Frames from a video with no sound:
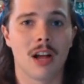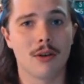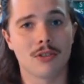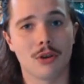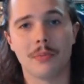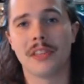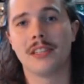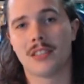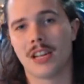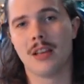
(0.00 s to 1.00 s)
I was hoping
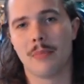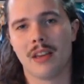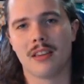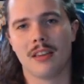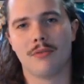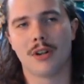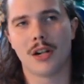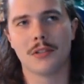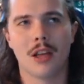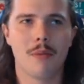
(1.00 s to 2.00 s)
they'd stay Mega
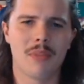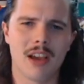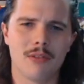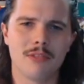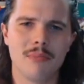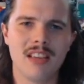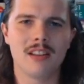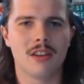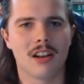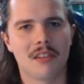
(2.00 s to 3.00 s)
Evolved, but that was me.
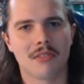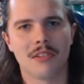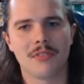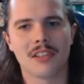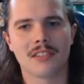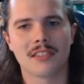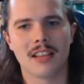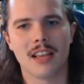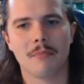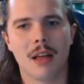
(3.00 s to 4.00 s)
Not everyone feels the
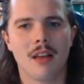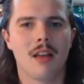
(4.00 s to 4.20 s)
same.